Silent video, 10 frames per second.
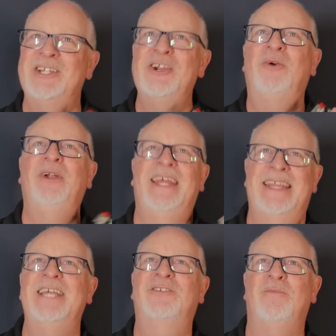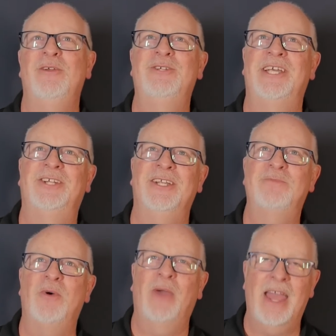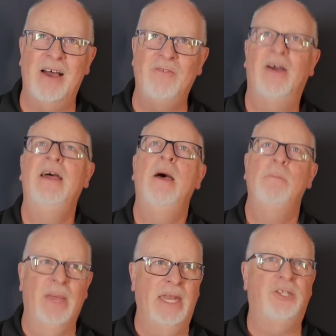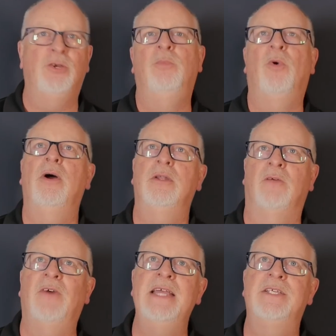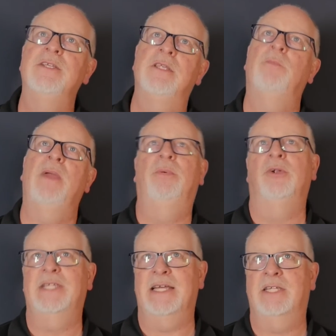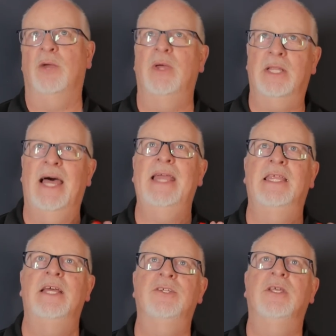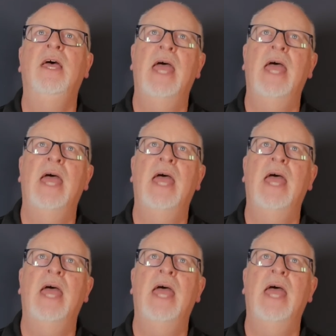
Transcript: They're not really things for musicians, but we have MIDI 2 devices that people are testing with like this,